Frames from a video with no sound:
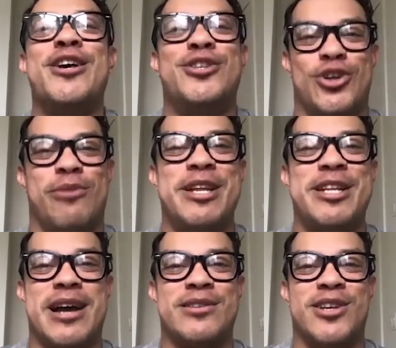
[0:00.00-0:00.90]
So
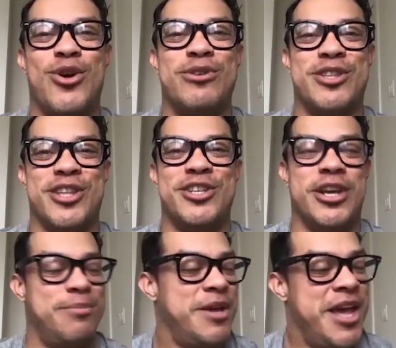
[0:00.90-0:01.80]
many times I go into the
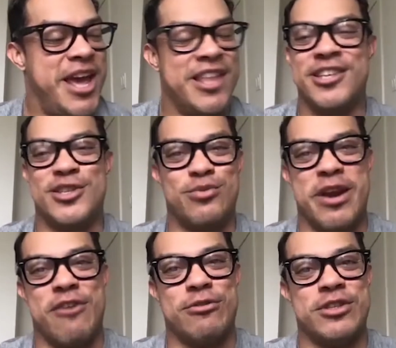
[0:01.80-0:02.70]
gym and this is
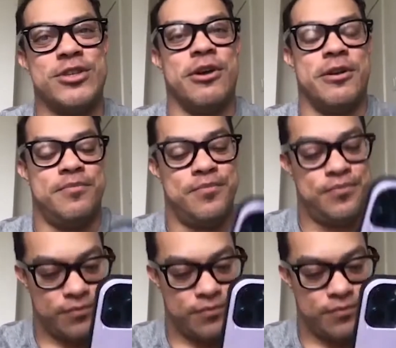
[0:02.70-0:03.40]
what everyone's doing.